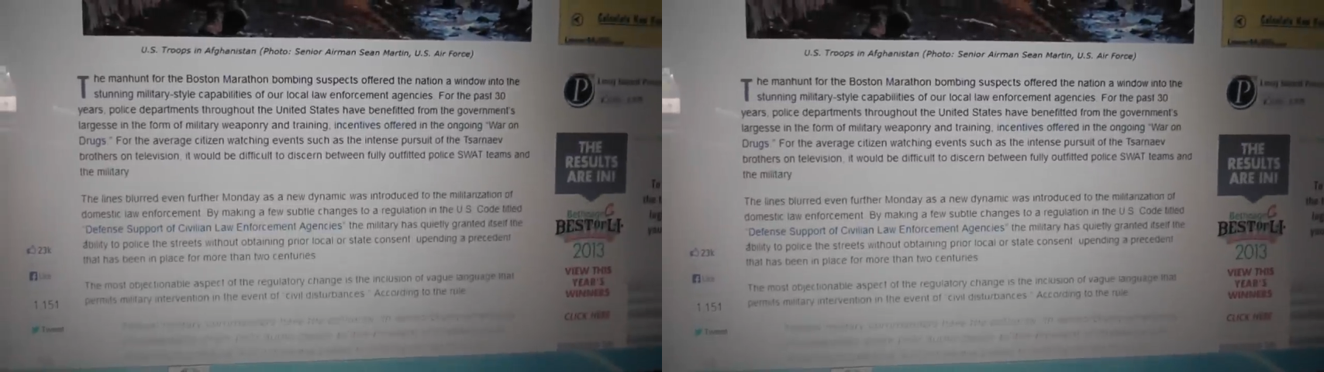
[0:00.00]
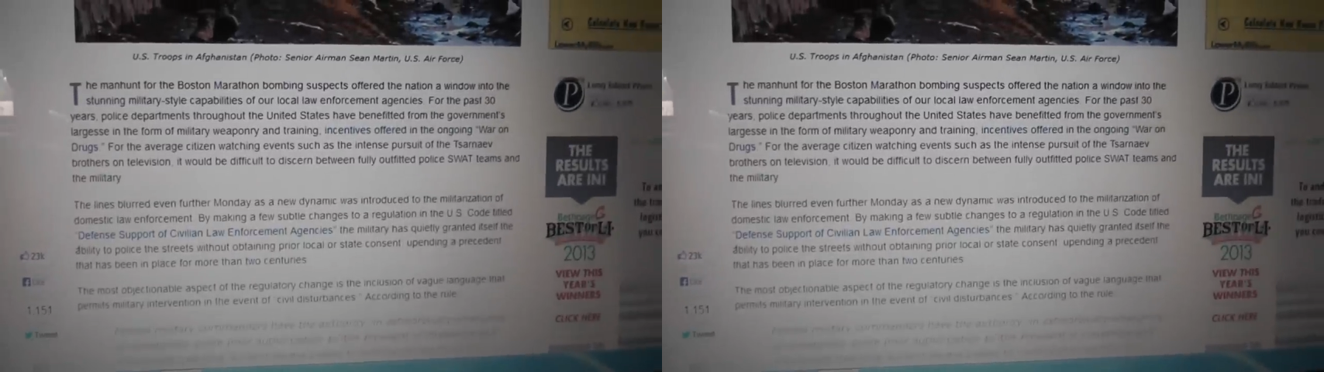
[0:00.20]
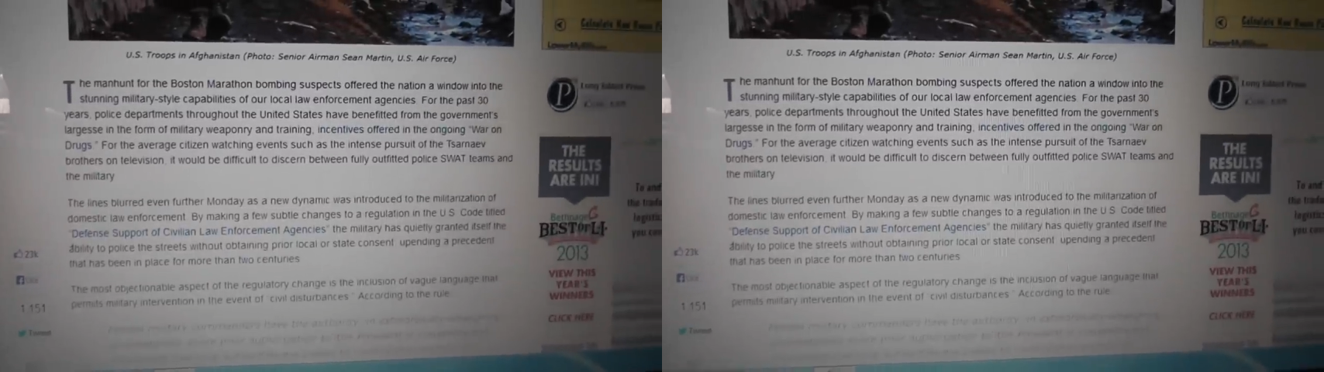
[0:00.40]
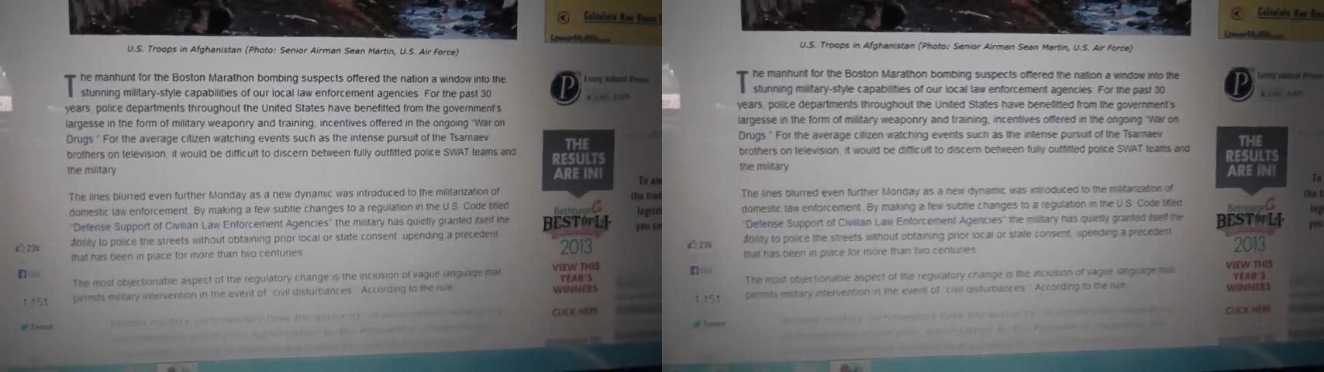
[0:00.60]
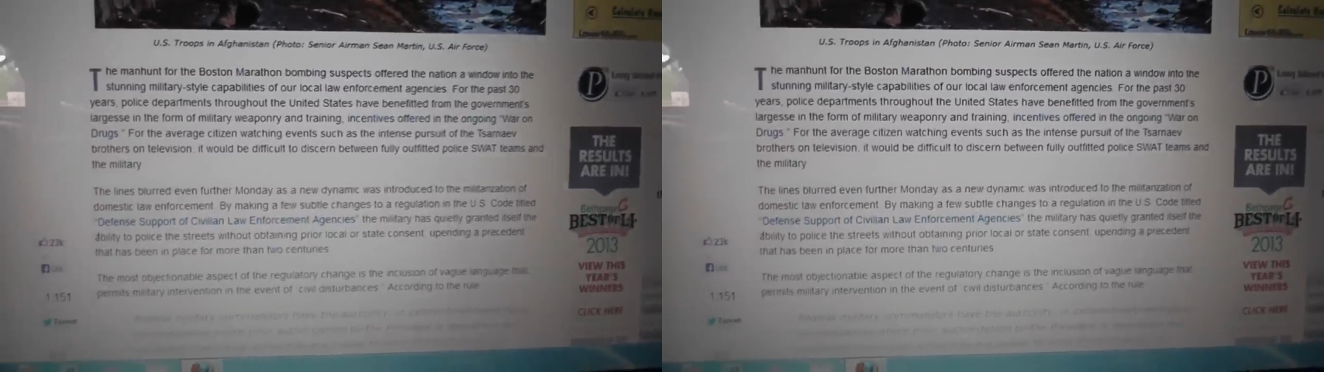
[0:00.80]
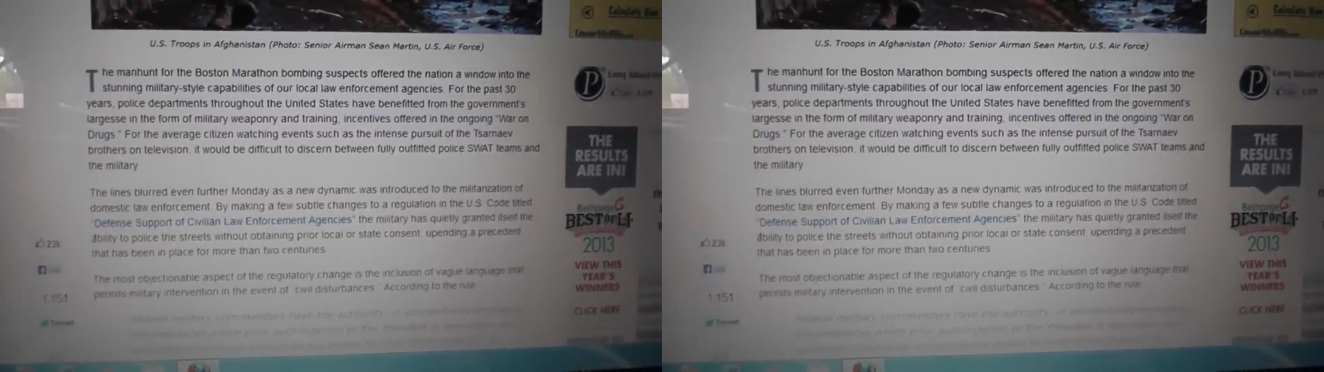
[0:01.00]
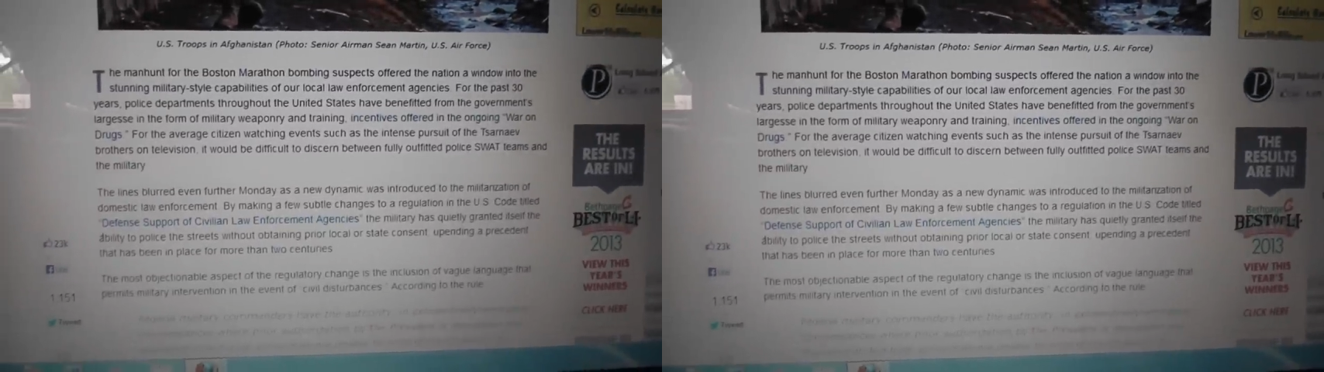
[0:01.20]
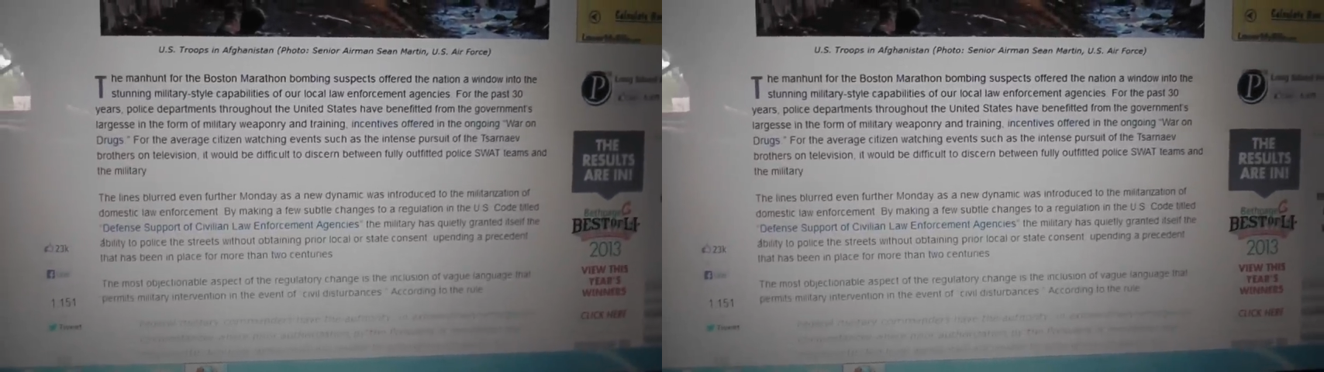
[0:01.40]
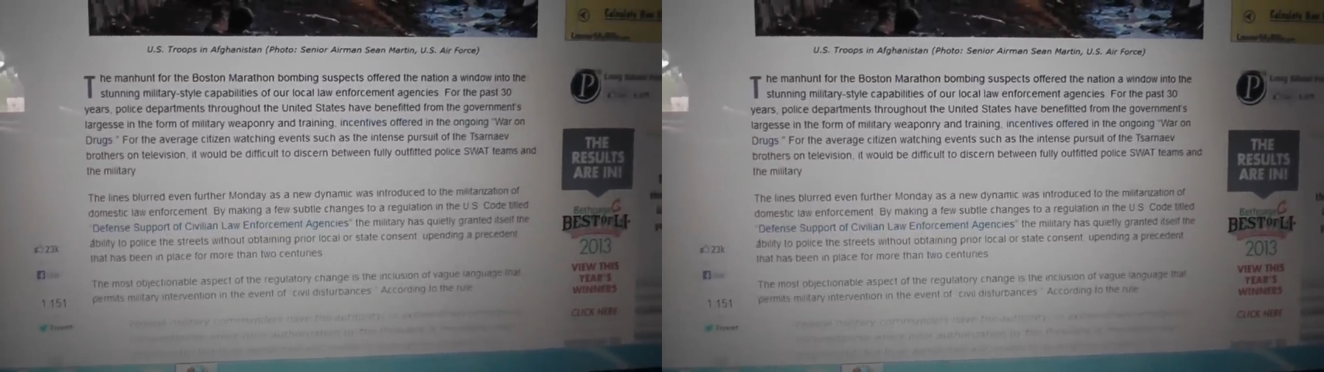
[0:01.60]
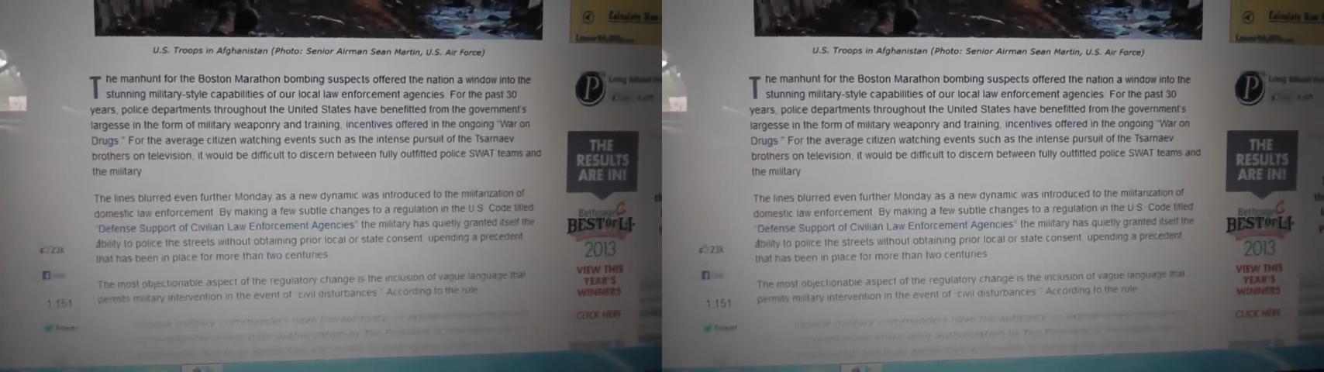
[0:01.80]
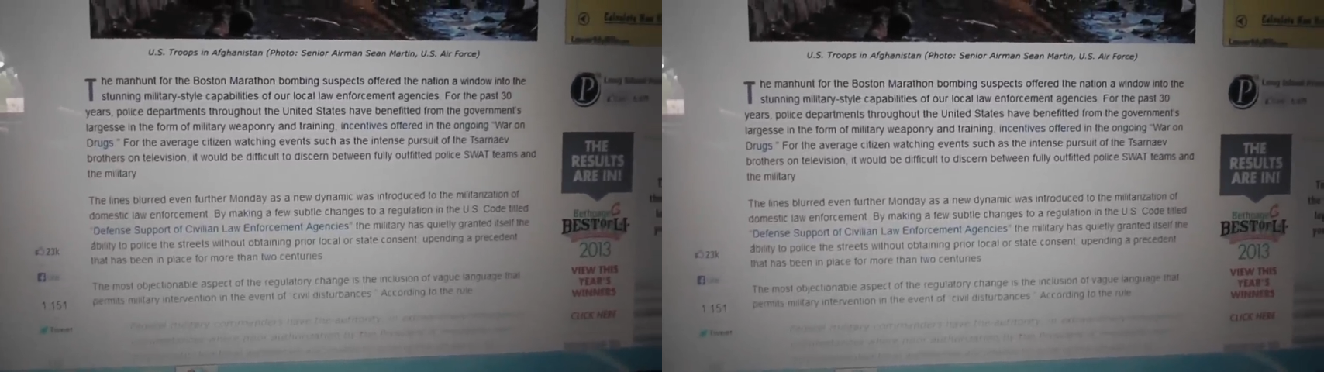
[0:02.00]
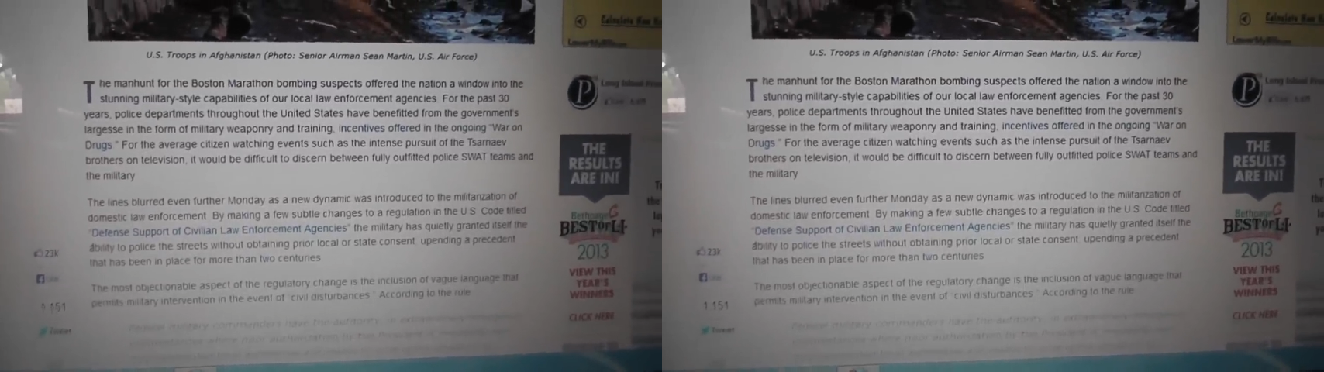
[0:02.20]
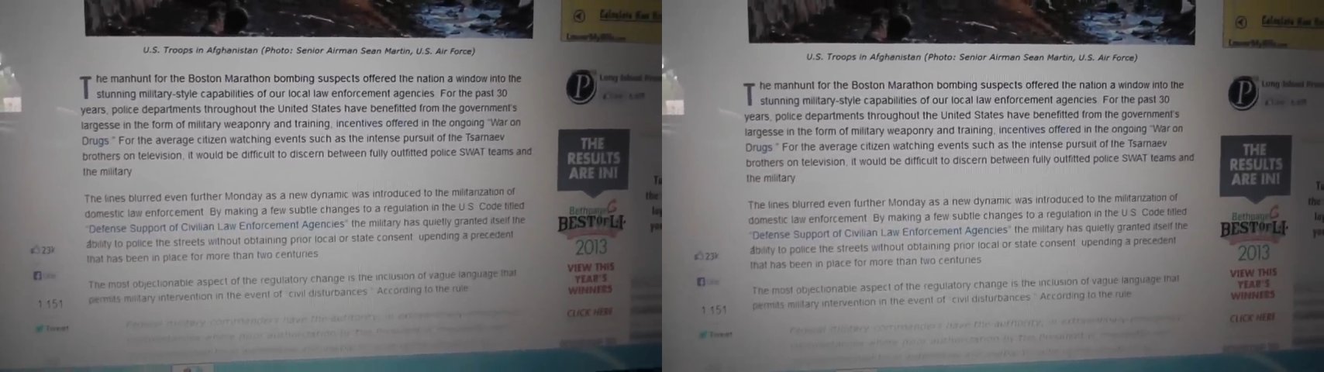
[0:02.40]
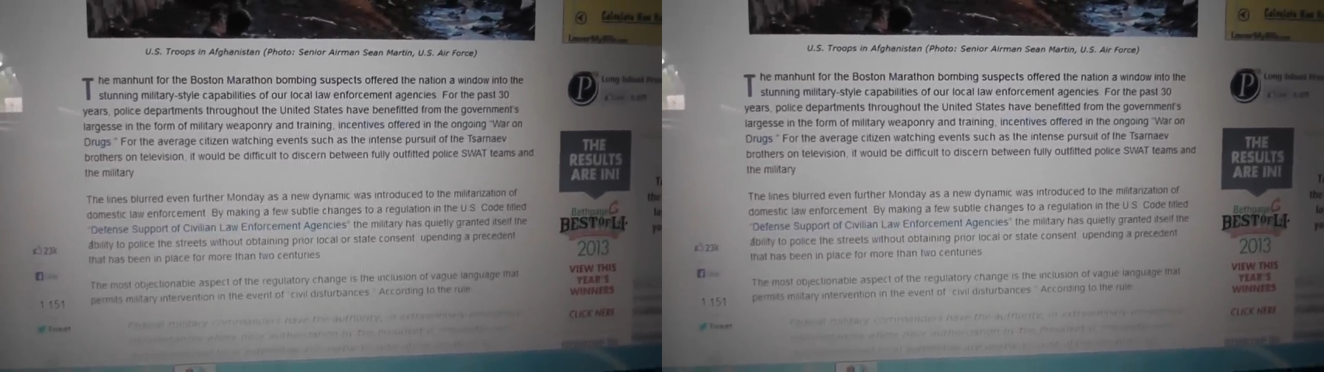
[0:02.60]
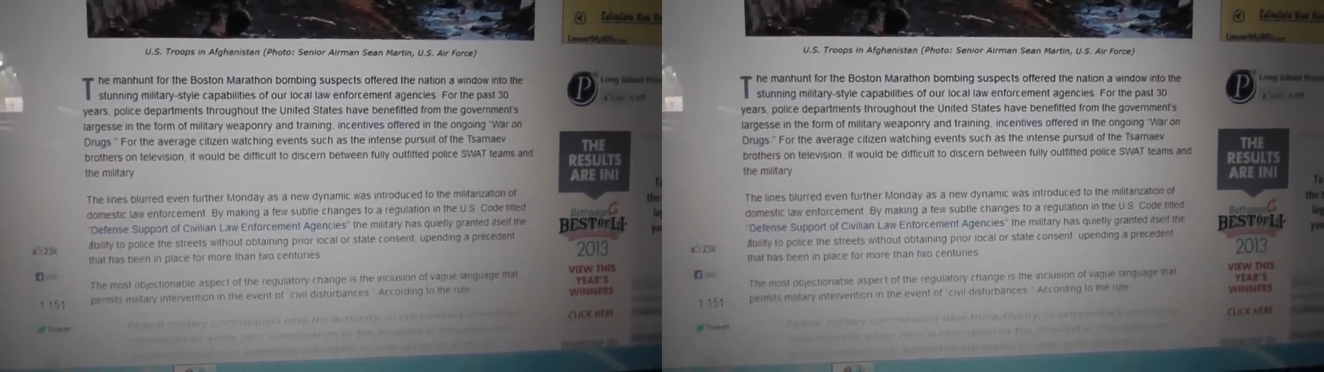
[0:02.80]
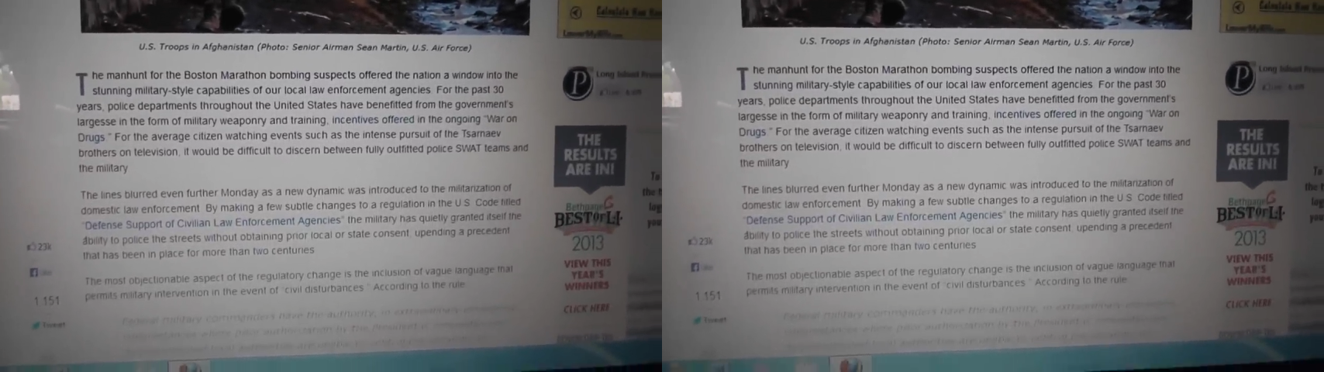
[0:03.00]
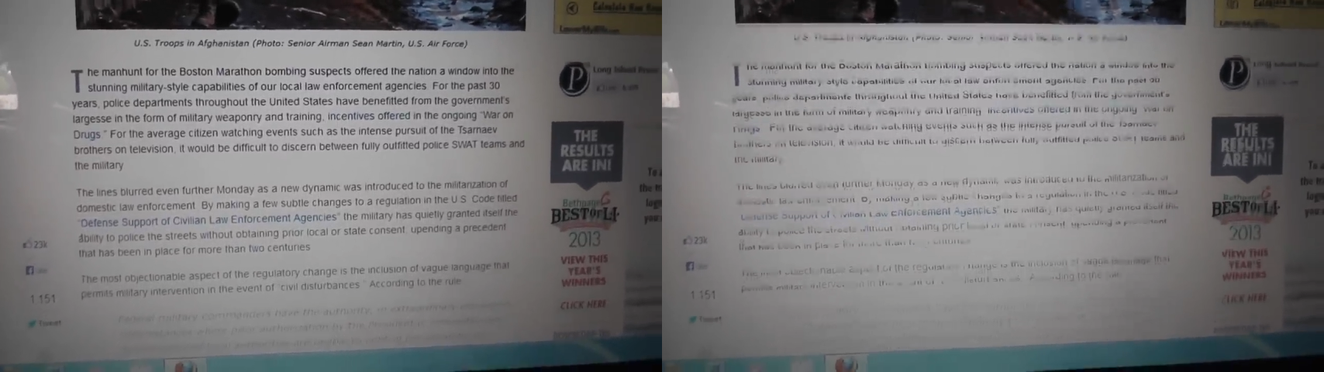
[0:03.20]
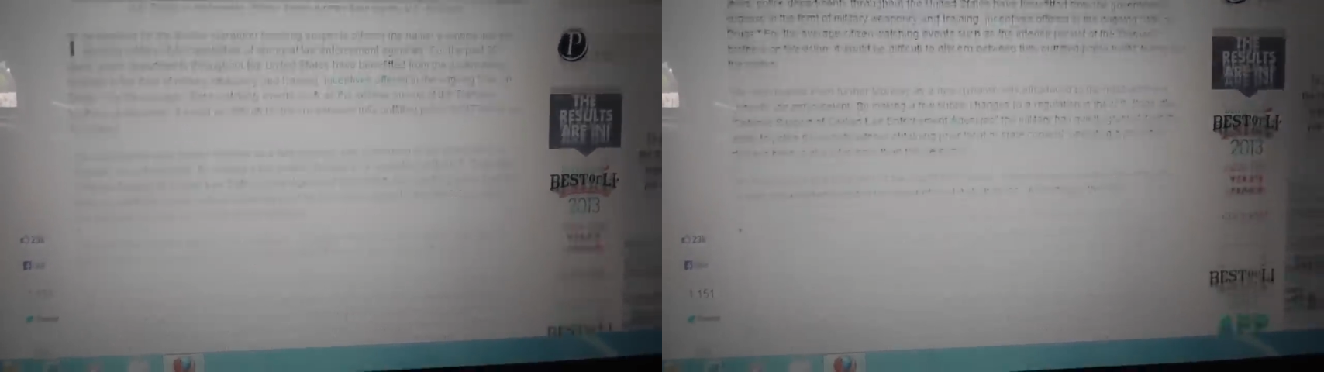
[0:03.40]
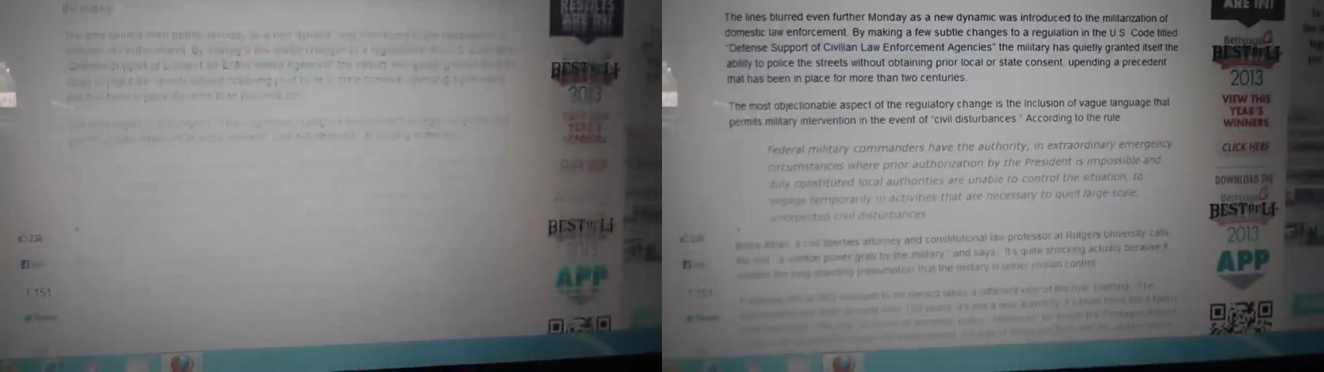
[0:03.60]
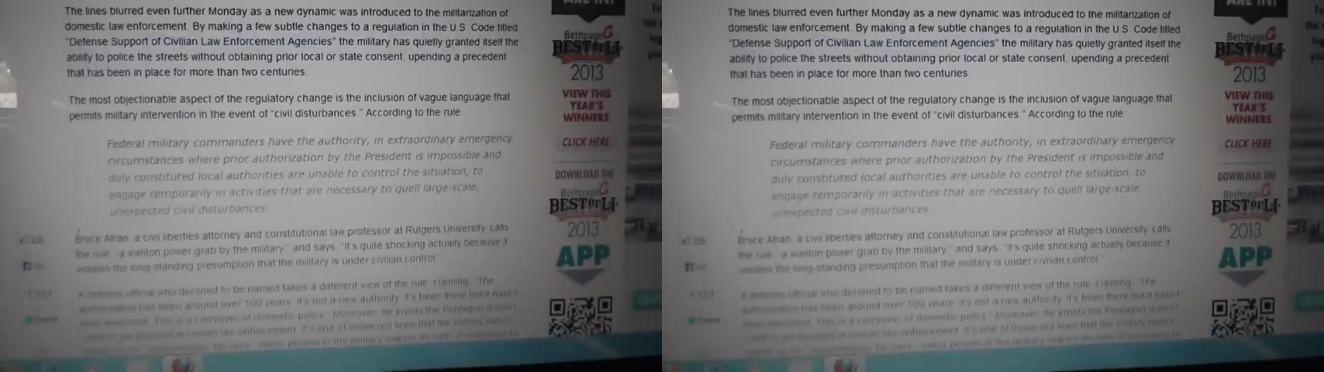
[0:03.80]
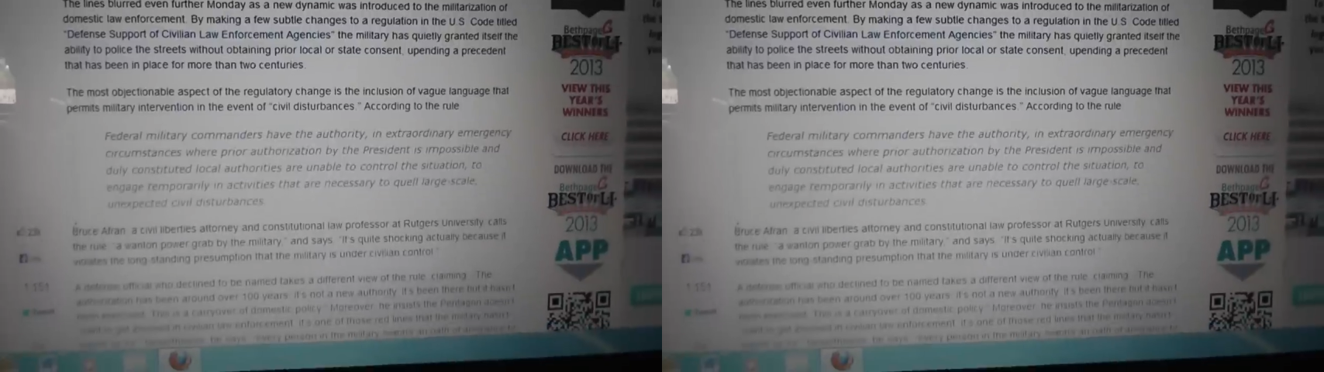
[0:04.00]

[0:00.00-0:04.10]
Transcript: (no speaker visible)